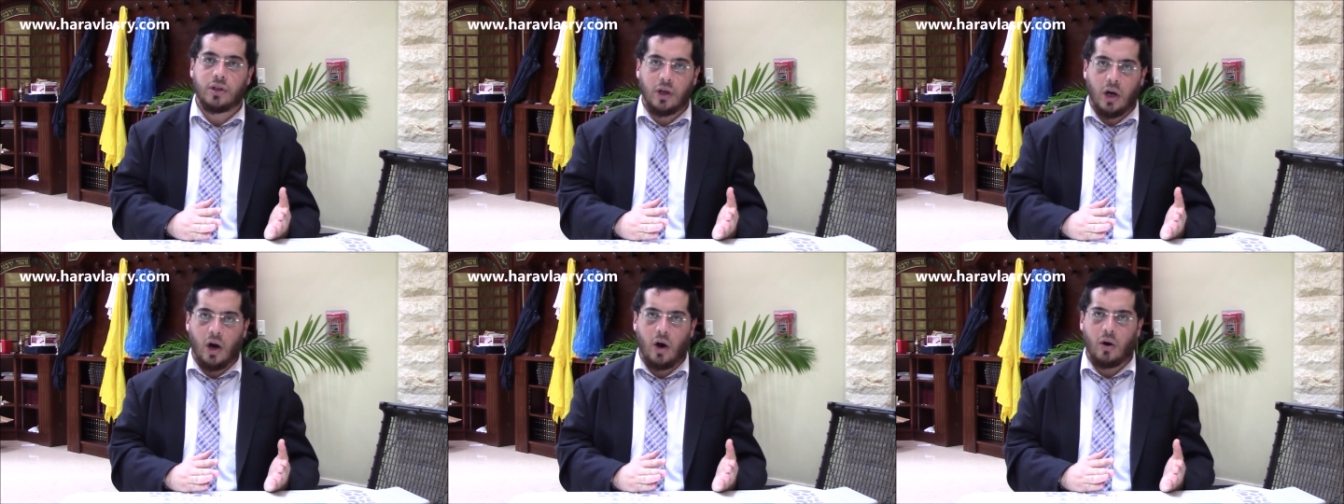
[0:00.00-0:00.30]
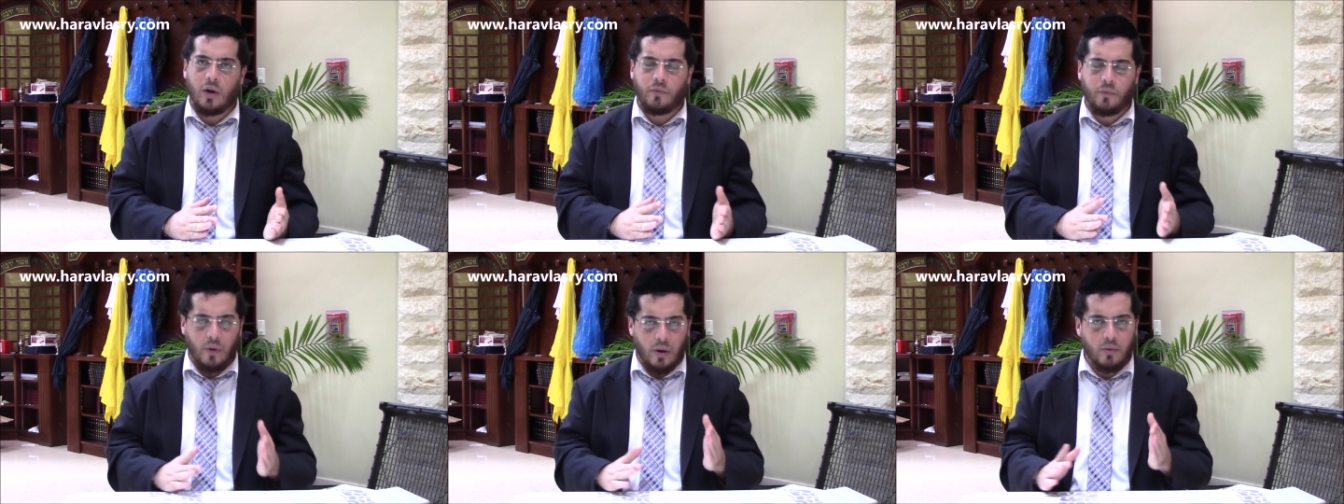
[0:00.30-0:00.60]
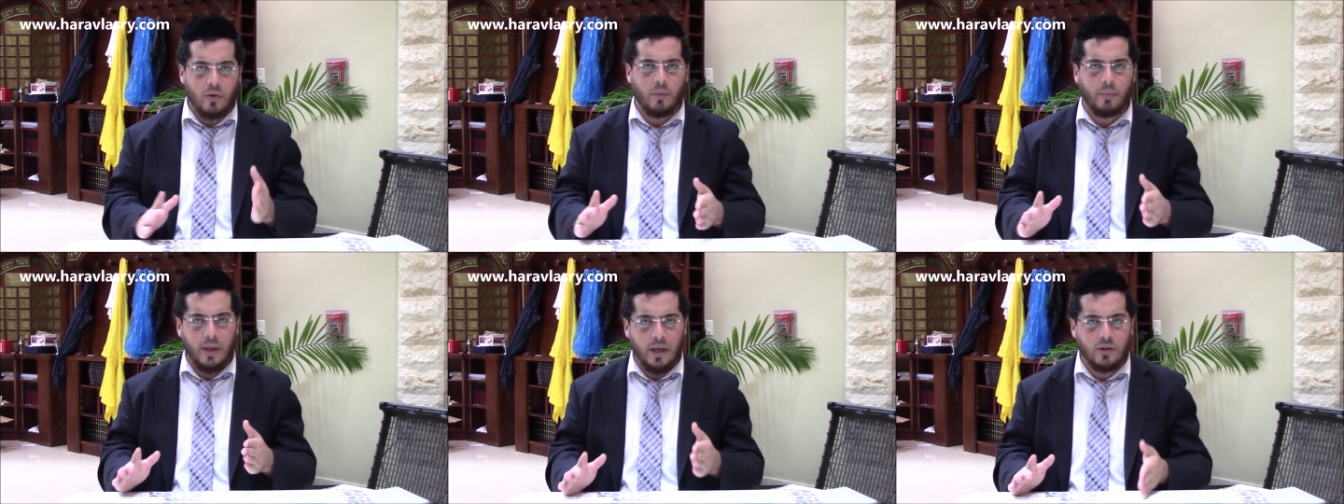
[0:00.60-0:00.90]
No, if
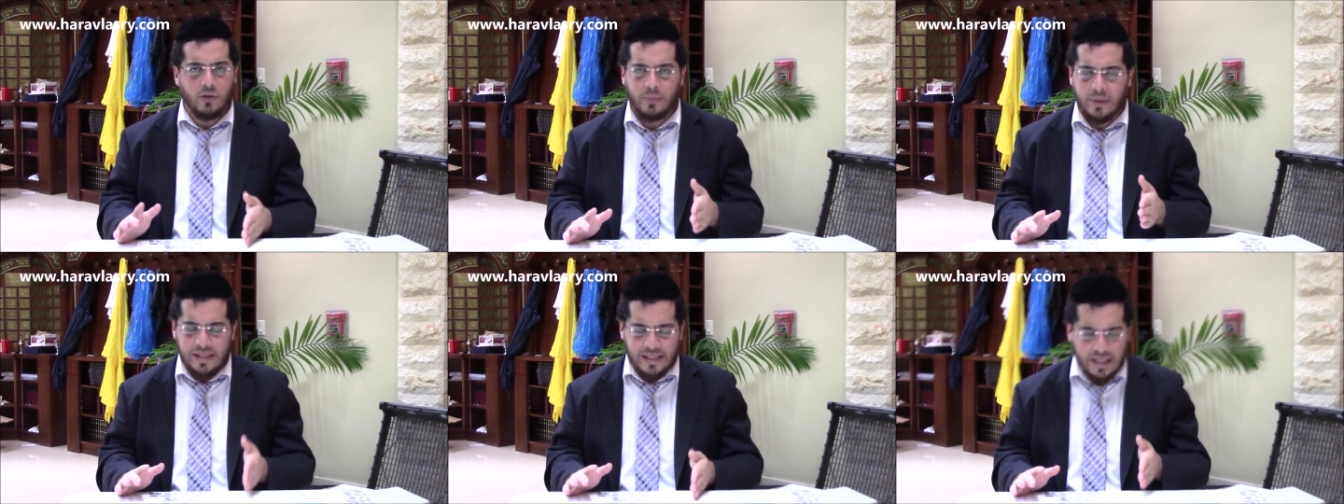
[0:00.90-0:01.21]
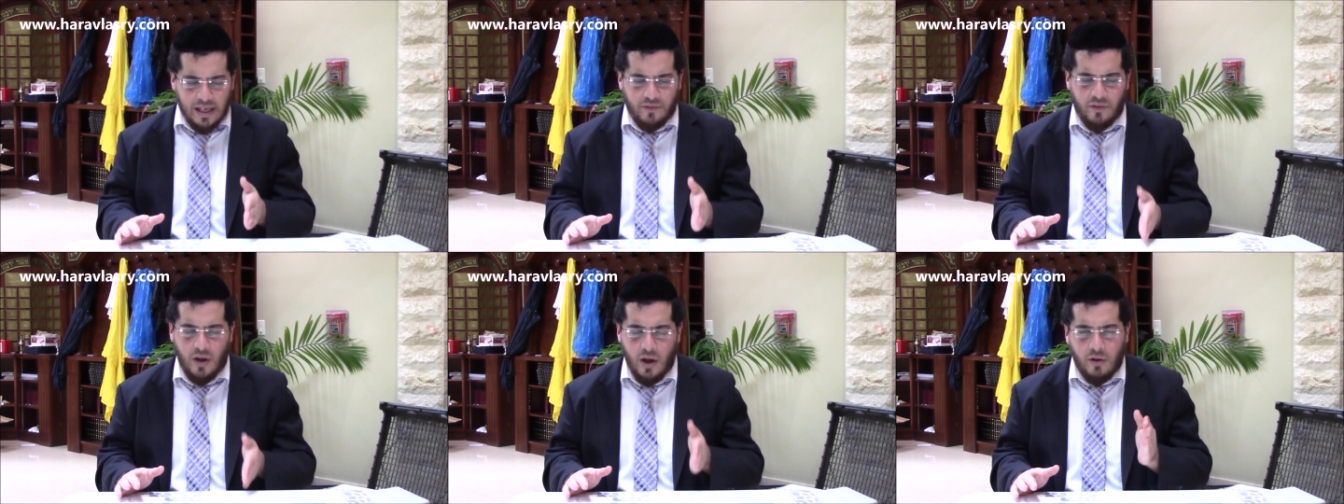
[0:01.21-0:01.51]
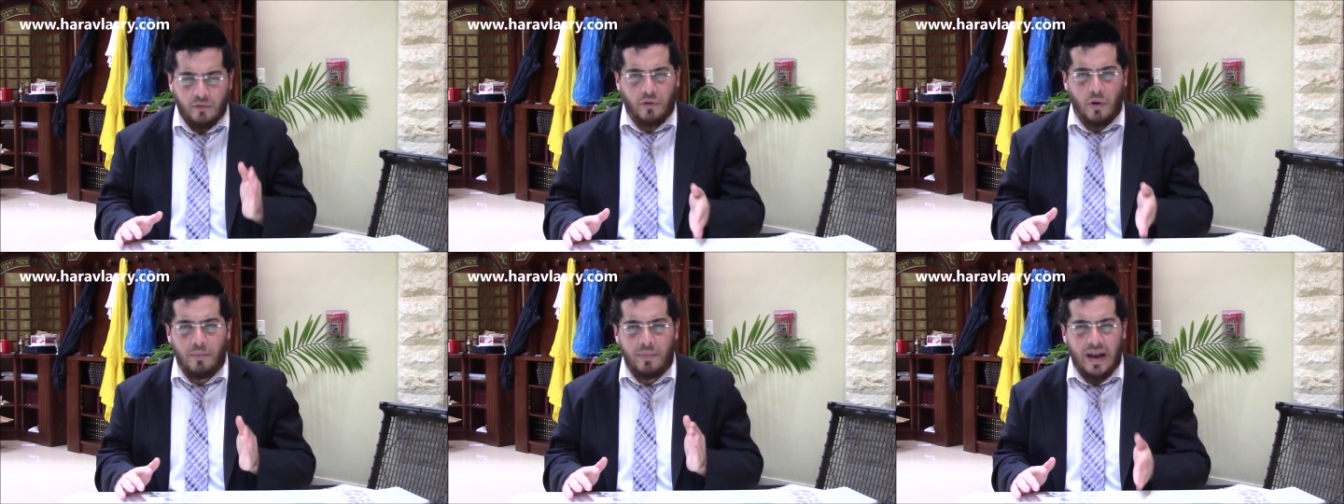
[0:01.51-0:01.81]
I'm committed to myself,
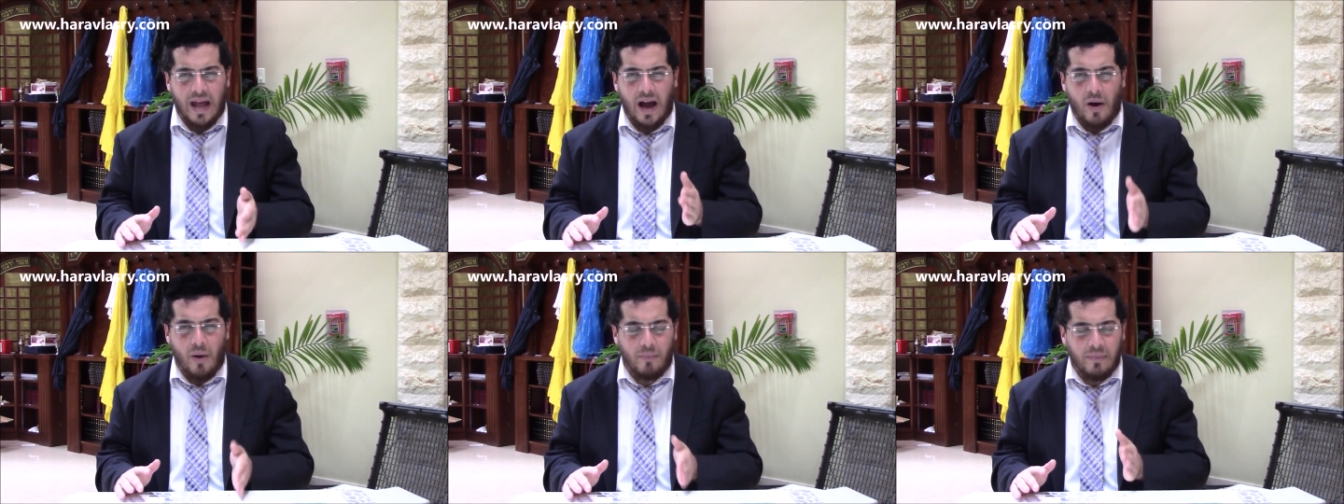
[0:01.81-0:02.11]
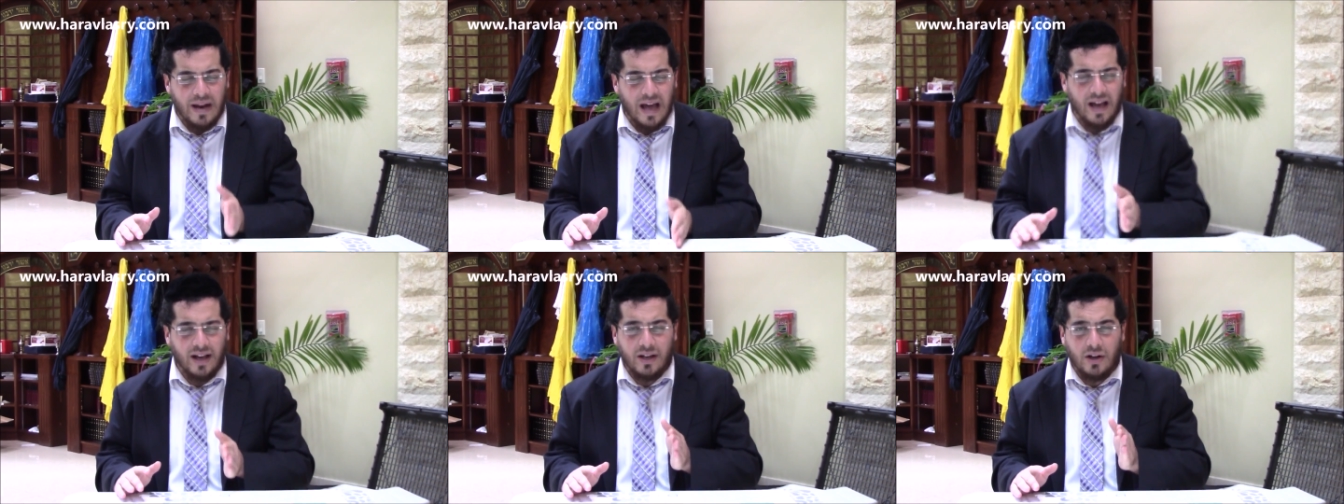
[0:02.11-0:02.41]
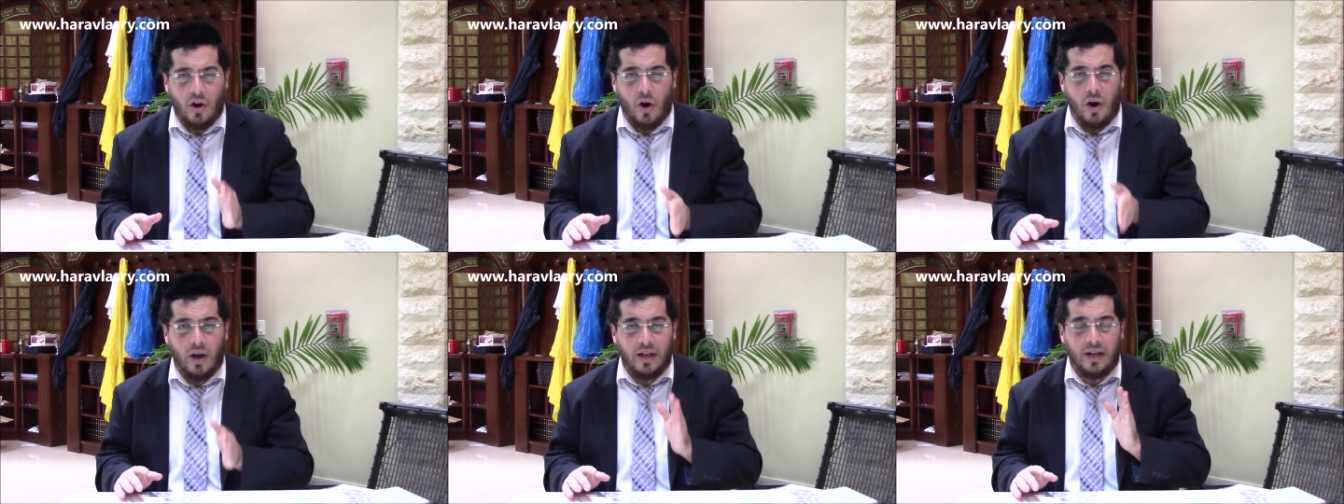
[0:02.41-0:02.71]
from now I'm
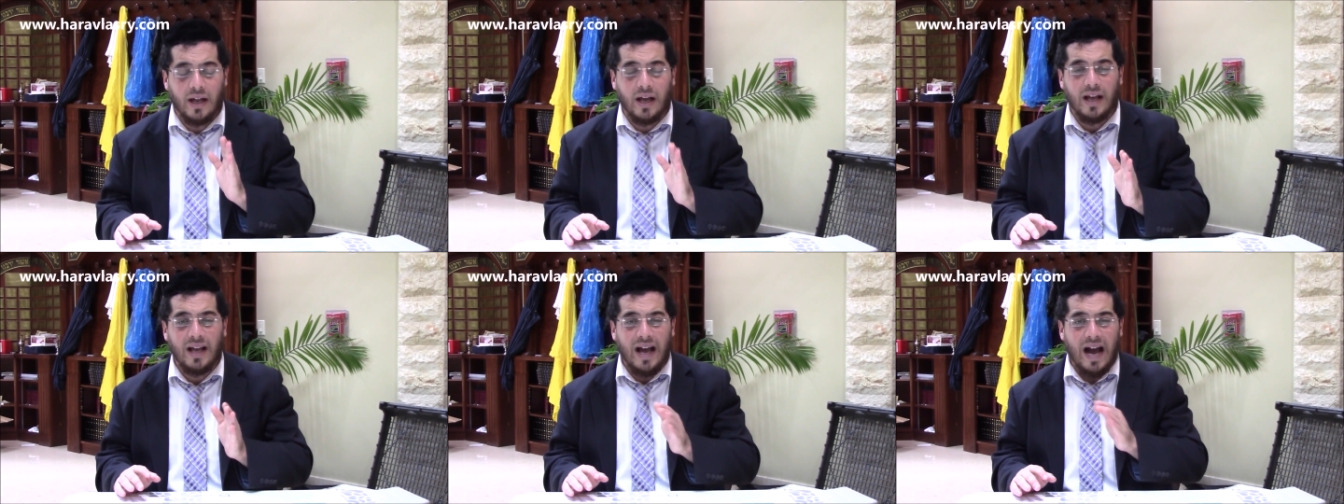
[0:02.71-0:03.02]
not going